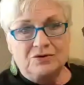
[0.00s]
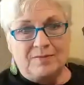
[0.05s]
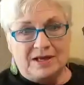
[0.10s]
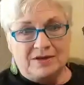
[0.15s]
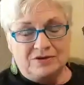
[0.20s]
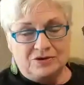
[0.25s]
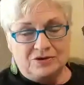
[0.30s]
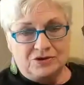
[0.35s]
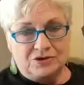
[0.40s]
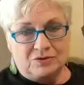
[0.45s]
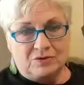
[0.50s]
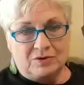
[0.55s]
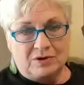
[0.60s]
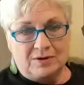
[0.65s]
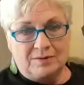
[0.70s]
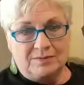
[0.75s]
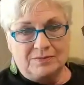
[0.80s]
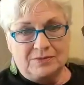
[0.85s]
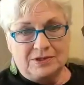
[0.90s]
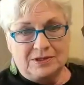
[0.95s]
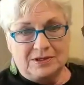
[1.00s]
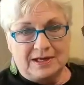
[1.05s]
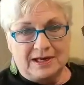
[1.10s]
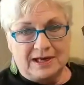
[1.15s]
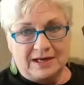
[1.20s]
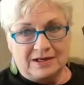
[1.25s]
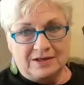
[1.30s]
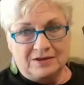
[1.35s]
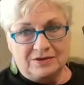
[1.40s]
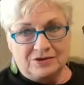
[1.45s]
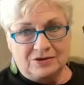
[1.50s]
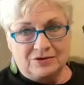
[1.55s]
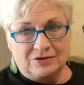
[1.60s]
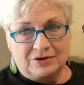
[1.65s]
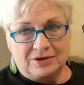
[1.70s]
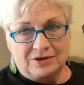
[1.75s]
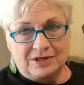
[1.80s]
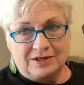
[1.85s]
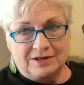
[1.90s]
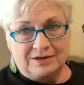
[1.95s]
manuscript I can
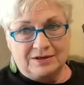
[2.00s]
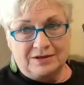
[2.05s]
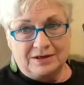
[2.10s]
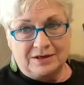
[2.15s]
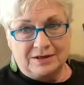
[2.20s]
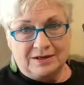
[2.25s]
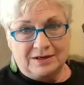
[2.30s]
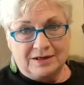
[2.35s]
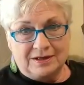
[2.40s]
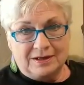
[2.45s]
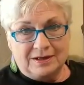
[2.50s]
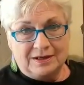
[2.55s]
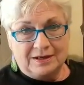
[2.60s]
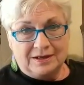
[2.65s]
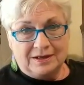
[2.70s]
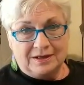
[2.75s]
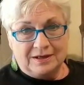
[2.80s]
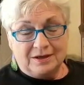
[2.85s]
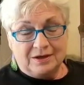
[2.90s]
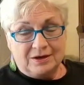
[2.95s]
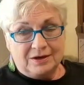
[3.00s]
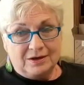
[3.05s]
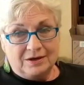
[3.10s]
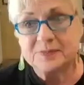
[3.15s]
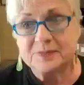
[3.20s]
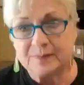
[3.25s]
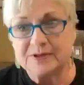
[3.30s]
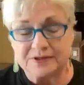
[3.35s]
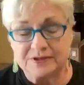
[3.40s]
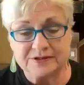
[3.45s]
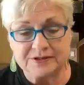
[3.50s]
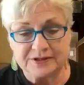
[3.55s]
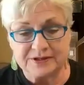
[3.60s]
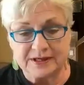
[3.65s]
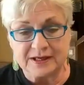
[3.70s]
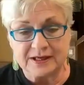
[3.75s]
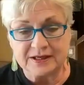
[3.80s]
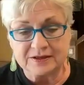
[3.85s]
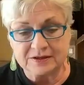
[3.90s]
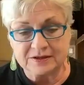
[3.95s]
turn in. Business.
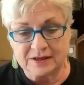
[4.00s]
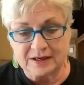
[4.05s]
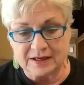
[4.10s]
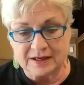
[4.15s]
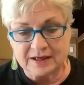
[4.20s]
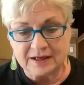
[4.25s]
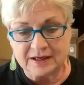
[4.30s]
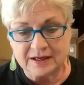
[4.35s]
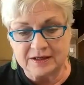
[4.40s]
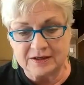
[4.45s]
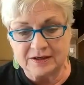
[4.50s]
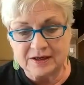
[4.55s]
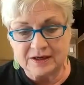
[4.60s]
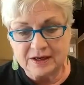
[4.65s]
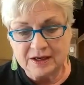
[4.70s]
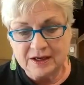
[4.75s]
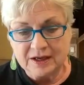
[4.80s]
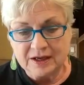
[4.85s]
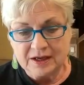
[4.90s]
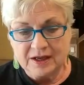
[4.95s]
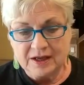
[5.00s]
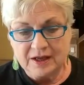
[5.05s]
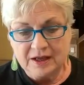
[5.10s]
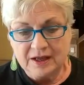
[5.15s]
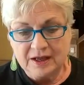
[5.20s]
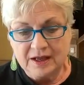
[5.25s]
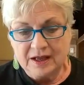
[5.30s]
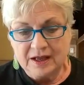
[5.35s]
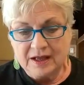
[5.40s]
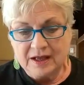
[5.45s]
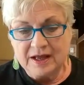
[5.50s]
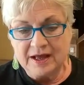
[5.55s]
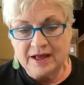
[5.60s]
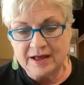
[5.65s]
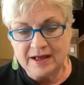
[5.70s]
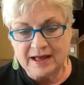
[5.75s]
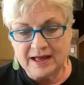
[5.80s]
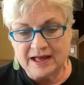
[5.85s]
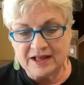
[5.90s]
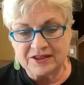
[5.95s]
And and
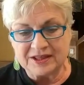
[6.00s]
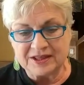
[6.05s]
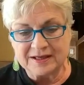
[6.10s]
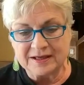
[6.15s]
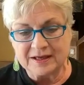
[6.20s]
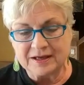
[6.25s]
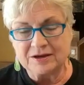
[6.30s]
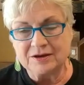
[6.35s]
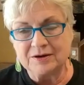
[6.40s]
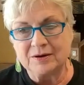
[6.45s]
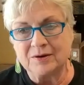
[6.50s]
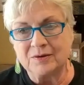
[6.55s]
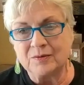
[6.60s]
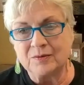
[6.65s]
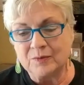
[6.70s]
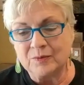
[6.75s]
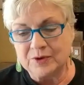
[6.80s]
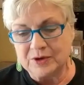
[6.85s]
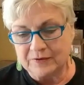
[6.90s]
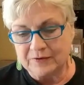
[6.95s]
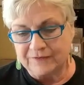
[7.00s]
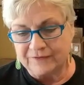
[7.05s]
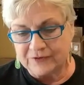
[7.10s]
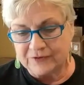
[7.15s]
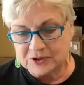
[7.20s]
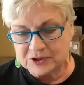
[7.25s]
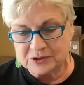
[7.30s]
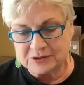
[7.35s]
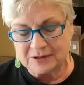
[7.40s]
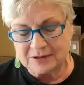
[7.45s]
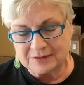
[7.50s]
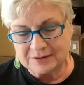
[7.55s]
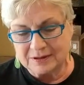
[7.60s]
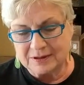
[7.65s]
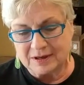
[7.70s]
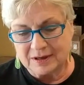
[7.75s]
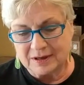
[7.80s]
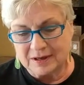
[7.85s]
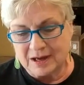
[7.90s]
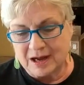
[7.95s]
I think, you know, when you're first
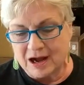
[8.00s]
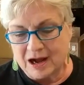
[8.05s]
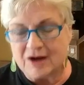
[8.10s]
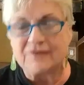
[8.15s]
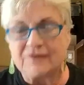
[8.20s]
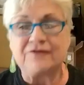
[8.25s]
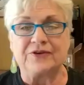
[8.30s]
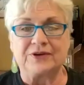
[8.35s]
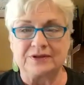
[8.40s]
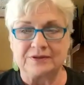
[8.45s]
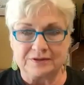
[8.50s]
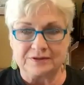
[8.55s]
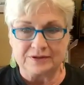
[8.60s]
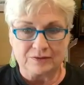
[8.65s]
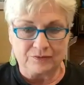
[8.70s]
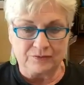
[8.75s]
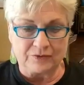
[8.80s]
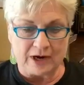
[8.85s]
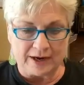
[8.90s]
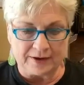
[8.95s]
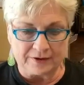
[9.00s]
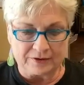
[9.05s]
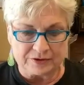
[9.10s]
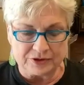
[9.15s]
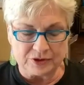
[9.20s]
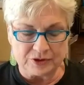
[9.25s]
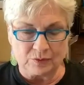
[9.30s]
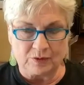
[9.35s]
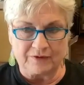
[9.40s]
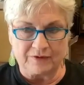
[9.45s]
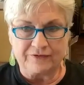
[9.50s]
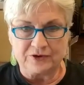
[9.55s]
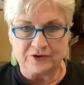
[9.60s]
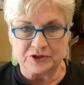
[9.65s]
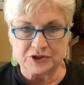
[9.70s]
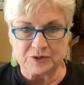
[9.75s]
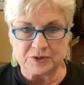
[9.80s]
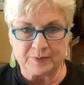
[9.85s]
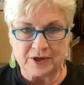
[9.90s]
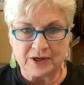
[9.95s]
often writers who are
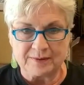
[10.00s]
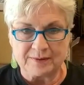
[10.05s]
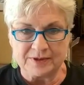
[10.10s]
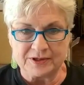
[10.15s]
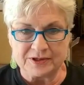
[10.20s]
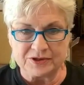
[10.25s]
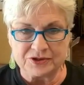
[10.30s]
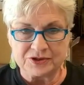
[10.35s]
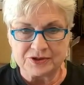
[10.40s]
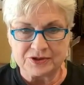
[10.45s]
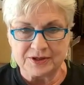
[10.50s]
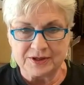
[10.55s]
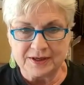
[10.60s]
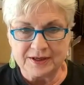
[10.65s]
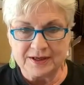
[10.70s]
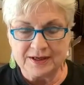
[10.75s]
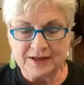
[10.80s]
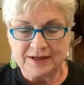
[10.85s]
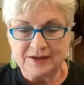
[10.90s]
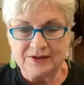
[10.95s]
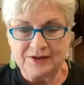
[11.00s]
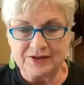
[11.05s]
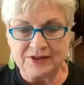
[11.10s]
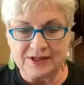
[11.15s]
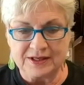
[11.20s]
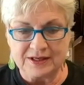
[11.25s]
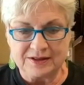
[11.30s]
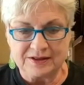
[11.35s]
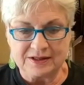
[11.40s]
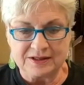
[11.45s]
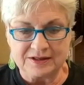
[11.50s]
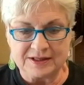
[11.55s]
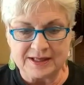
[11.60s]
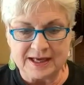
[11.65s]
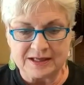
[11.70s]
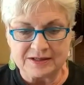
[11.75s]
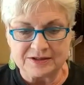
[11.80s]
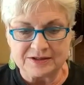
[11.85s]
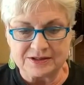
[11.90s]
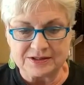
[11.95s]
first published think that
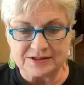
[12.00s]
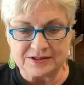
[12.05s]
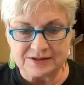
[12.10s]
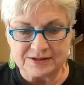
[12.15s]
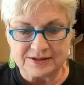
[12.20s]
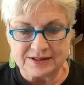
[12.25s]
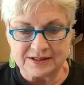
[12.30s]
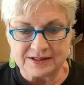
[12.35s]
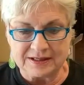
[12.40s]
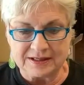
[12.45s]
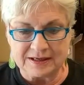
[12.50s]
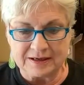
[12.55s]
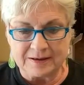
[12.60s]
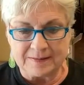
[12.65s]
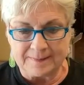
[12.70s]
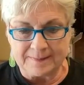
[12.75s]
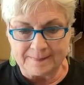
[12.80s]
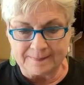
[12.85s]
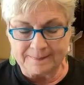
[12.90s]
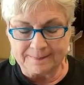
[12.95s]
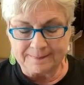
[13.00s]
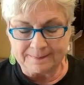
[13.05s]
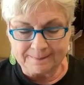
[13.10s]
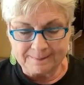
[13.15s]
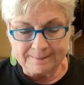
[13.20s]
that's the um,